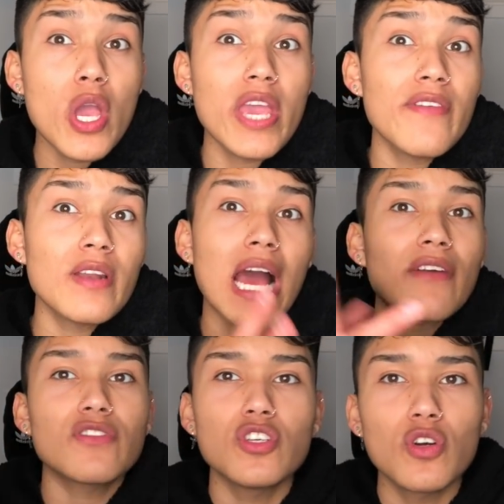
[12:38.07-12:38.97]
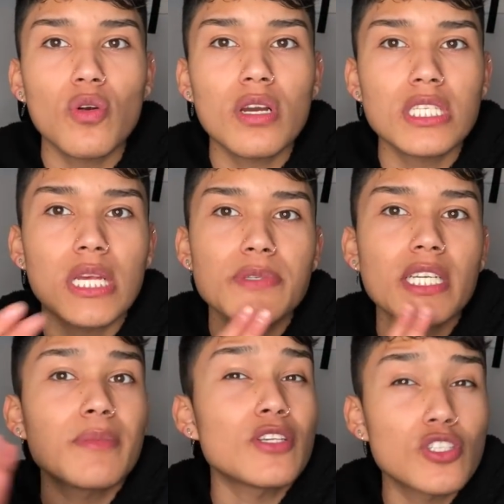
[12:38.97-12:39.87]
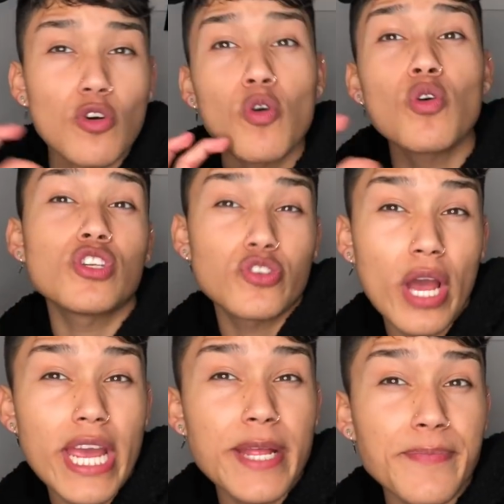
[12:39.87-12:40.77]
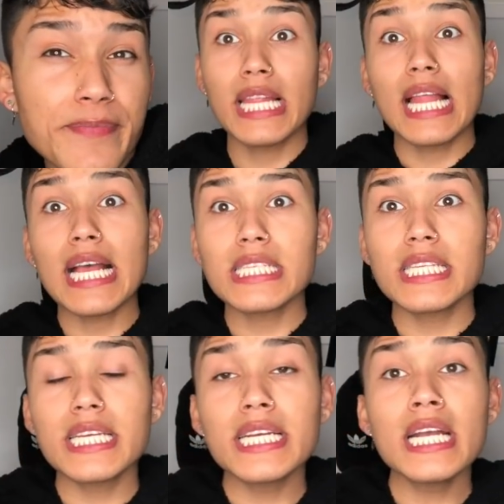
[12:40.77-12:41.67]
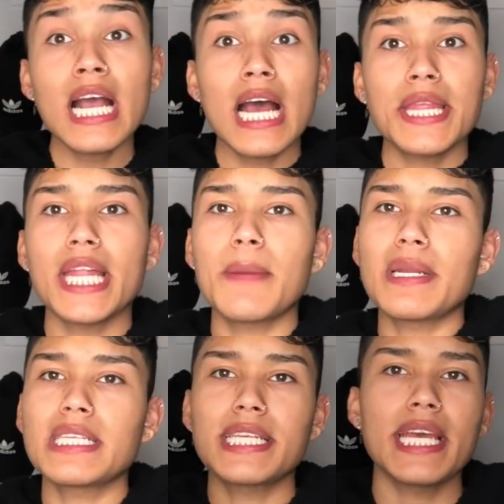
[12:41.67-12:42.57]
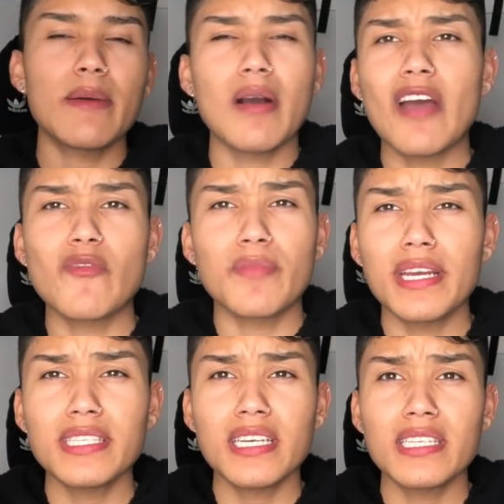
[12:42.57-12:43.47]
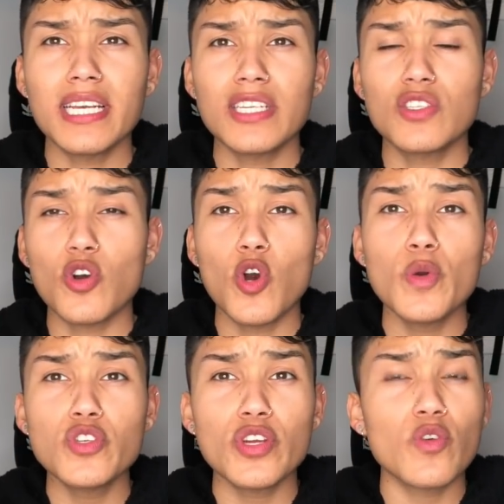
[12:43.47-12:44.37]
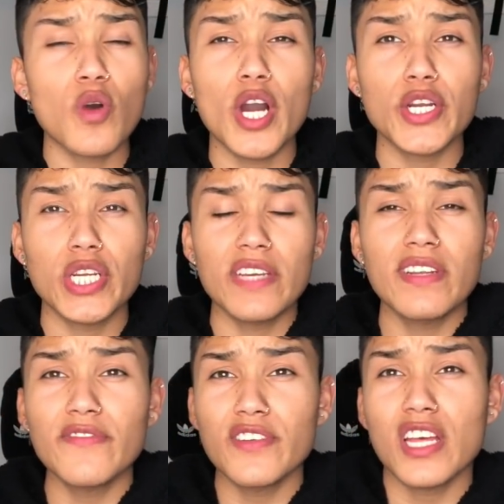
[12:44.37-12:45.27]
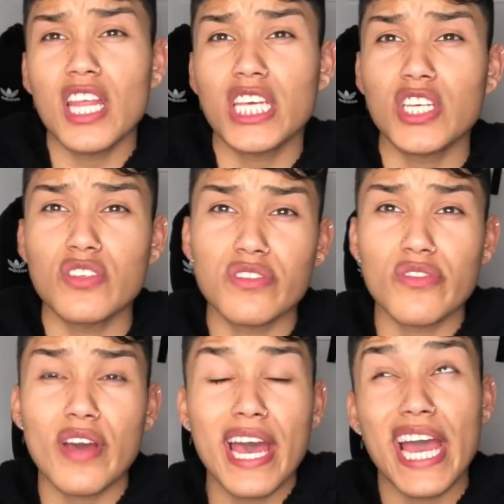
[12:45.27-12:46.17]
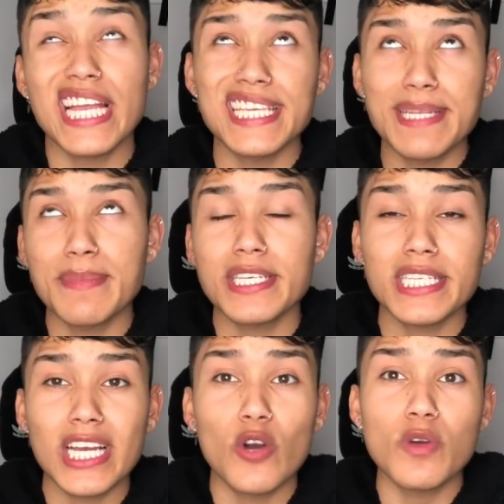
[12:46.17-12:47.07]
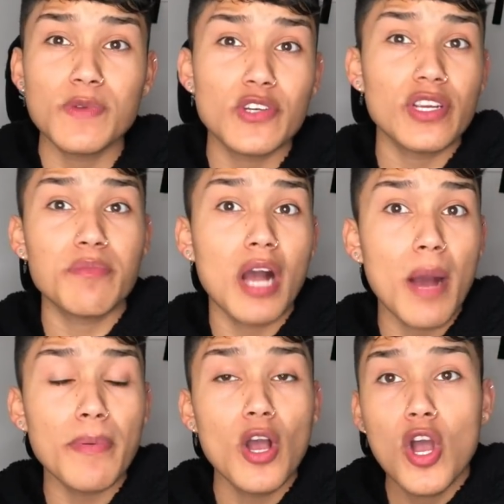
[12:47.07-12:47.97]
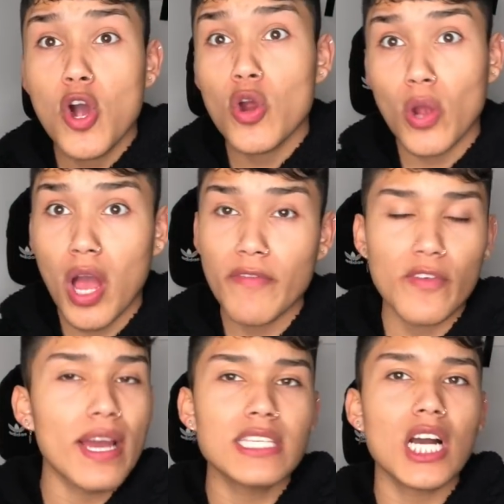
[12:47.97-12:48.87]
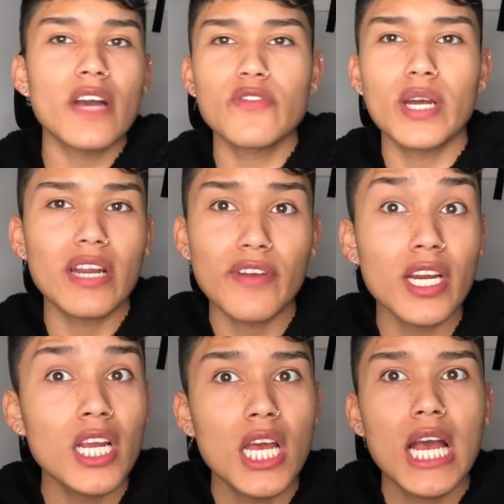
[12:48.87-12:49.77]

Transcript: even after you go, because your lips are going to be so dry. And the last thing that I'm gonna say about having braces is to always drink water, even if you're not like those little hygiene bitches that always wanna drink pop or coffee or iced coffee, whatever.